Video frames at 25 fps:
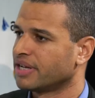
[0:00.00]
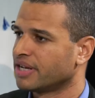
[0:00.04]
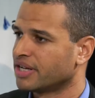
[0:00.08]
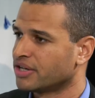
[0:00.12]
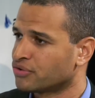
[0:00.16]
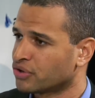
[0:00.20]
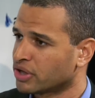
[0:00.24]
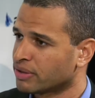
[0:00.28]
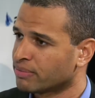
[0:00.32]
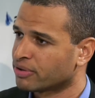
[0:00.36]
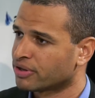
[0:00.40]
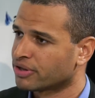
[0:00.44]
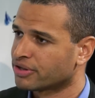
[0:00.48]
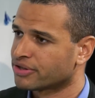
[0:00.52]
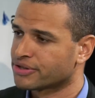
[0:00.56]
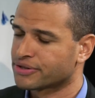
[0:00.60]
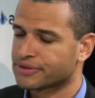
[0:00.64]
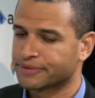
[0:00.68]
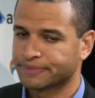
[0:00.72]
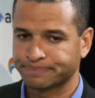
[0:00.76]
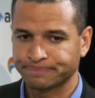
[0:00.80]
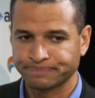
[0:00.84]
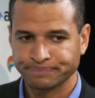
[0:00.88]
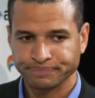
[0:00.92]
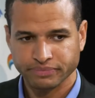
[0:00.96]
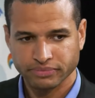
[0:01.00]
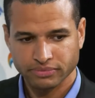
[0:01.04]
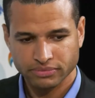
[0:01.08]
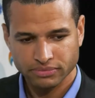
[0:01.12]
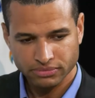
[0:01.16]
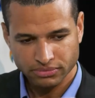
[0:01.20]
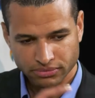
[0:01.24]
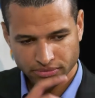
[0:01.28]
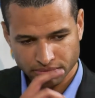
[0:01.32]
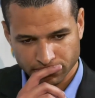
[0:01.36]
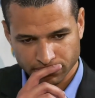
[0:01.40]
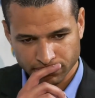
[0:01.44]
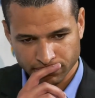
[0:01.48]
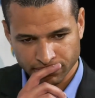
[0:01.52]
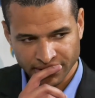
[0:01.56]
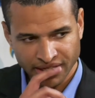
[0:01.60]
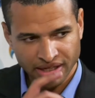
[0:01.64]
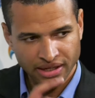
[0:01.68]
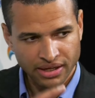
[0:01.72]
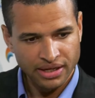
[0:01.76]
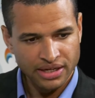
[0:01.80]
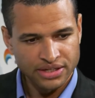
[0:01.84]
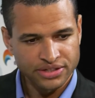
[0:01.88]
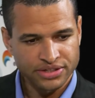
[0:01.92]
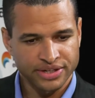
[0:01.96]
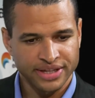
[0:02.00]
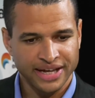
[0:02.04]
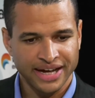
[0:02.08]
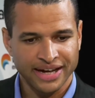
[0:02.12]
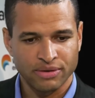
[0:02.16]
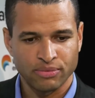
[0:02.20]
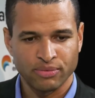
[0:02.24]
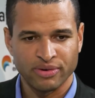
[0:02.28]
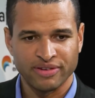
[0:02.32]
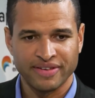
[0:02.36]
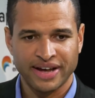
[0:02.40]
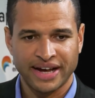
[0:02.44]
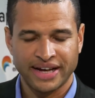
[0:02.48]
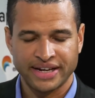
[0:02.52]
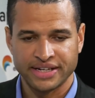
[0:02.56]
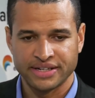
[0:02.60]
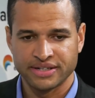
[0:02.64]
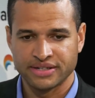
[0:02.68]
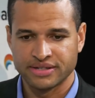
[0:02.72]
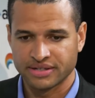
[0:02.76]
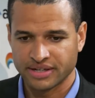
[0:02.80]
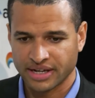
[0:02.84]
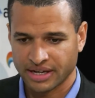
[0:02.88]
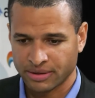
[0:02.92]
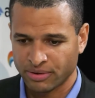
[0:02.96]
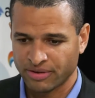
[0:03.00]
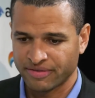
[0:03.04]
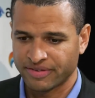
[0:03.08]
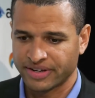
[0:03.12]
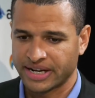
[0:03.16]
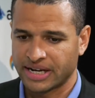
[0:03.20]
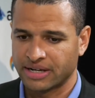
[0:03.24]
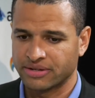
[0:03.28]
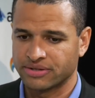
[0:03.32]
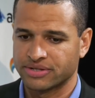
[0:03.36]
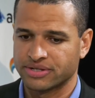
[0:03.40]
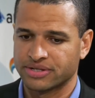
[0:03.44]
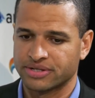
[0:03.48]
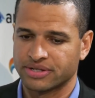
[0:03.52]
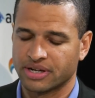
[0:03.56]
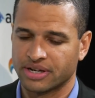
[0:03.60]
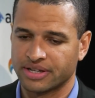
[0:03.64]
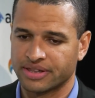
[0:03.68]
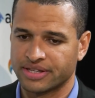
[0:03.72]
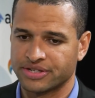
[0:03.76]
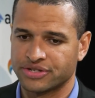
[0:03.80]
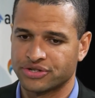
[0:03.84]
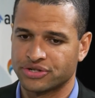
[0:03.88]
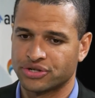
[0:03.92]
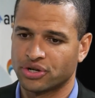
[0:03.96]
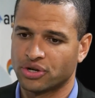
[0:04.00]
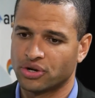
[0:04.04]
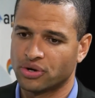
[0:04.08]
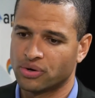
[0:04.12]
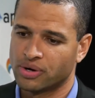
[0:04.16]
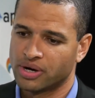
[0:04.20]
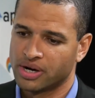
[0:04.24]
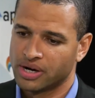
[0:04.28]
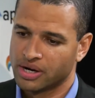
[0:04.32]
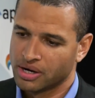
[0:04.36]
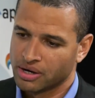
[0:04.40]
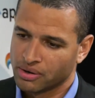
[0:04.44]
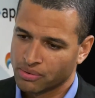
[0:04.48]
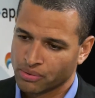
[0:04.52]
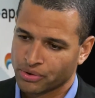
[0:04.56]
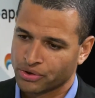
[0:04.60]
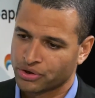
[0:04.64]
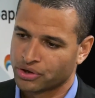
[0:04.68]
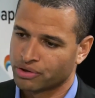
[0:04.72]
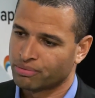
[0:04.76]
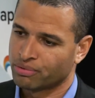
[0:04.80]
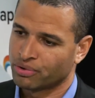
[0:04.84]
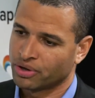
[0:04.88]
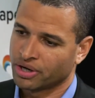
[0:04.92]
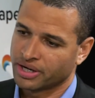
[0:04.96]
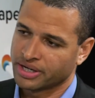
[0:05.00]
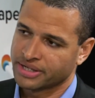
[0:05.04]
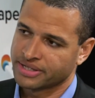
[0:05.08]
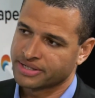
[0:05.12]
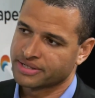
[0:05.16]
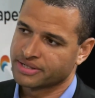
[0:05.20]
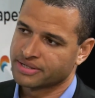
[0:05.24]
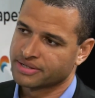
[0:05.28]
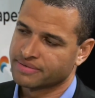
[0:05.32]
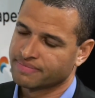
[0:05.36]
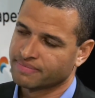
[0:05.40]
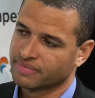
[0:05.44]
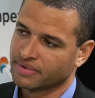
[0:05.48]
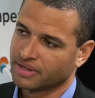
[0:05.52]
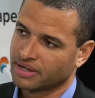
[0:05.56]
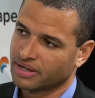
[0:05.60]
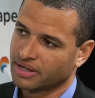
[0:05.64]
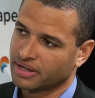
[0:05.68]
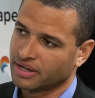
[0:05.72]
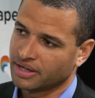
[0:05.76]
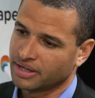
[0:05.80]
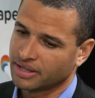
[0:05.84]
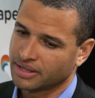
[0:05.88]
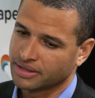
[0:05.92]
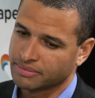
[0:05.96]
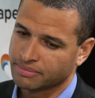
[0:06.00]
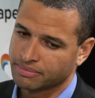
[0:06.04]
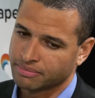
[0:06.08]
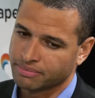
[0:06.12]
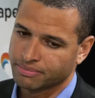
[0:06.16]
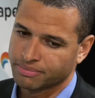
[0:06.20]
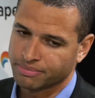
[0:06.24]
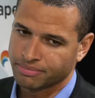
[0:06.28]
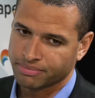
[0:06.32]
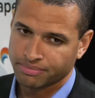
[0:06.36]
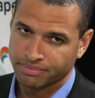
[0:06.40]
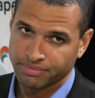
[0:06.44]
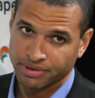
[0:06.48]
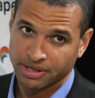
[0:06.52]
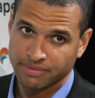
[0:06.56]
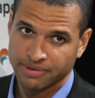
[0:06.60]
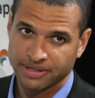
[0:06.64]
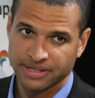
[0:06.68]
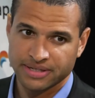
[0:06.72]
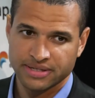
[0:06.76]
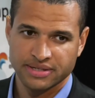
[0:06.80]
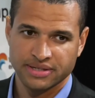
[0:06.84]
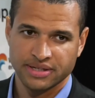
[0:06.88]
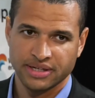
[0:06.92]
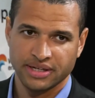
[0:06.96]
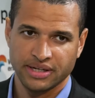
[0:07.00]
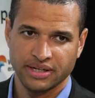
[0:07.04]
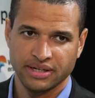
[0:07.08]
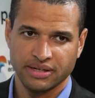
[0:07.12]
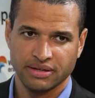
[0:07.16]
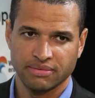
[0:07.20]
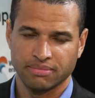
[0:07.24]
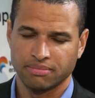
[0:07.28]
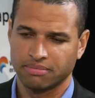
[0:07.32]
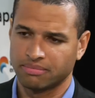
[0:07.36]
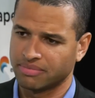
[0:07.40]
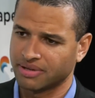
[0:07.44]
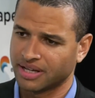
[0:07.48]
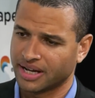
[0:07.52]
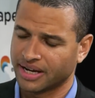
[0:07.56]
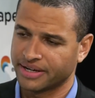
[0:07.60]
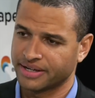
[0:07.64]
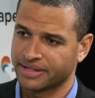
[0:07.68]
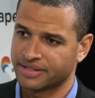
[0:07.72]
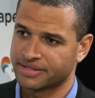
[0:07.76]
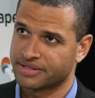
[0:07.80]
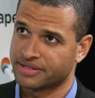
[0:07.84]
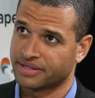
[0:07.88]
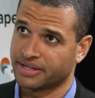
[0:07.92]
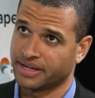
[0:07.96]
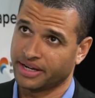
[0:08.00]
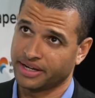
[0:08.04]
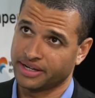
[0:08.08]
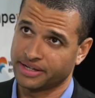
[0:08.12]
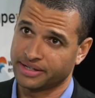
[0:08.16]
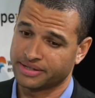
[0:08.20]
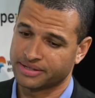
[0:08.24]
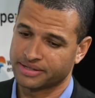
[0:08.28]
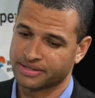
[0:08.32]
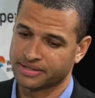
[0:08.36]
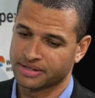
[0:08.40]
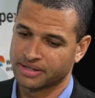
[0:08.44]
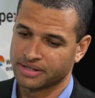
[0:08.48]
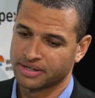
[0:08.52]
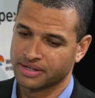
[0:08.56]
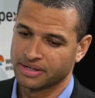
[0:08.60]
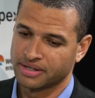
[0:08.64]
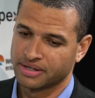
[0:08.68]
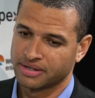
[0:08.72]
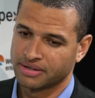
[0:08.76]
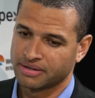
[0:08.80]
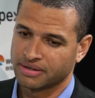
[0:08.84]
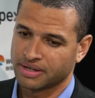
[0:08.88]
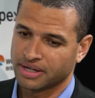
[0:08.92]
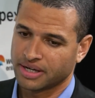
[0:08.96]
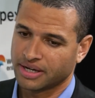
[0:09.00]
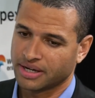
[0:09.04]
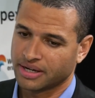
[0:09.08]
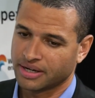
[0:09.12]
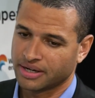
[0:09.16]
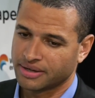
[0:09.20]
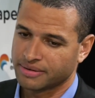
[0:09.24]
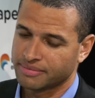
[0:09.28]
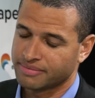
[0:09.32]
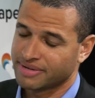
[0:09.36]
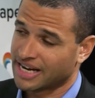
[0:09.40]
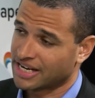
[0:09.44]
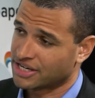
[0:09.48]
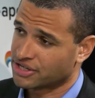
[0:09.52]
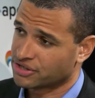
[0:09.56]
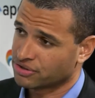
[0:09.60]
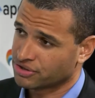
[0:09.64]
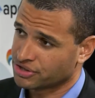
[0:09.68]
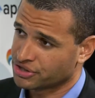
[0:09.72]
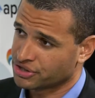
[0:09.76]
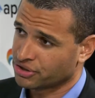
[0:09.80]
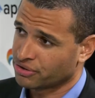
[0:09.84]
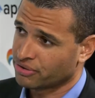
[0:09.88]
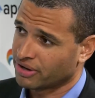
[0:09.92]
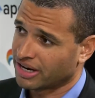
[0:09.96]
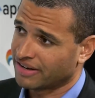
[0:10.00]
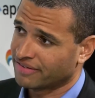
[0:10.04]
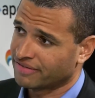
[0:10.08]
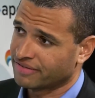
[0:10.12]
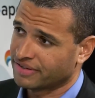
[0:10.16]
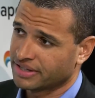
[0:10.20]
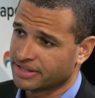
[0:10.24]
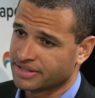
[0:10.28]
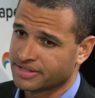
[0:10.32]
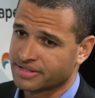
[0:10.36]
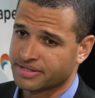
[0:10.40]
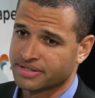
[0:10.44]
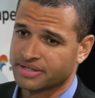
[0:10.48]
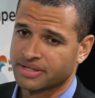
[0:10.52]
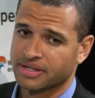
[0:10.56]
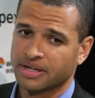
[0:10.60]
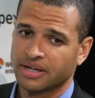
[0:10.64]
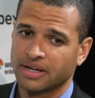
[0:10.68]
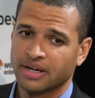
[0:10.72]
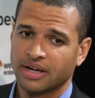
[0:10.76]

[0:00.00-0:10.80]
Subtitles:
and DreamWorks. To that, we've added and we've announced at this show Warner Bros, BBC, Lionsgate, National Geographics,